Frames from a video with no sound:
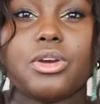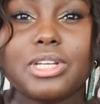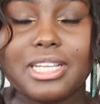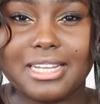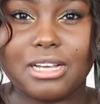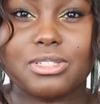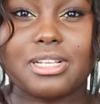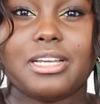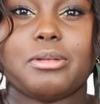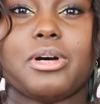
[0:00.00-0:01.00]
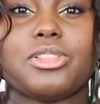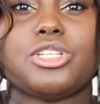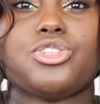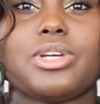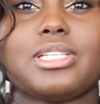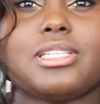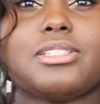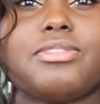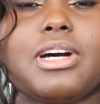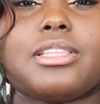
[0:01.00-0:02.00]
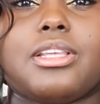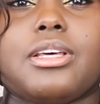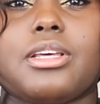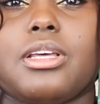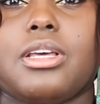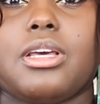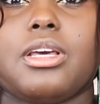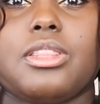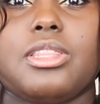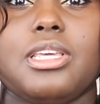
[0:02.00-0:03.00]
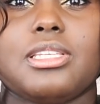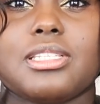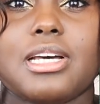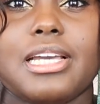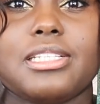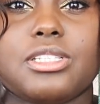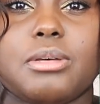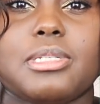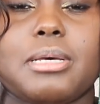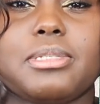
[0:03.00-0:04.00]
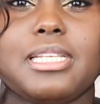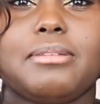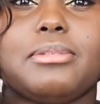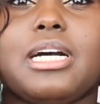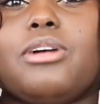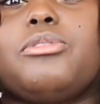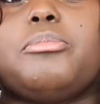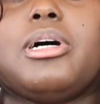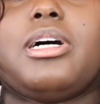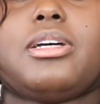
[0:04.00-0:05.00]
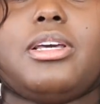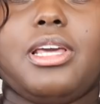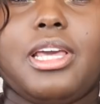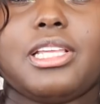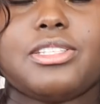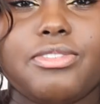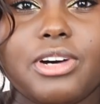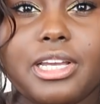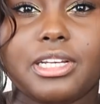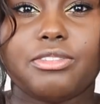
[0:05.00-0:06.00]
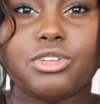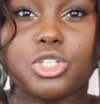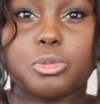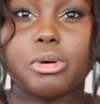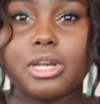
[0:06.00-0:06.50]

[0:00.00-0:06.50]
The only downside about this dress is the fact that the sides sometimes slip down, but it's fine if you just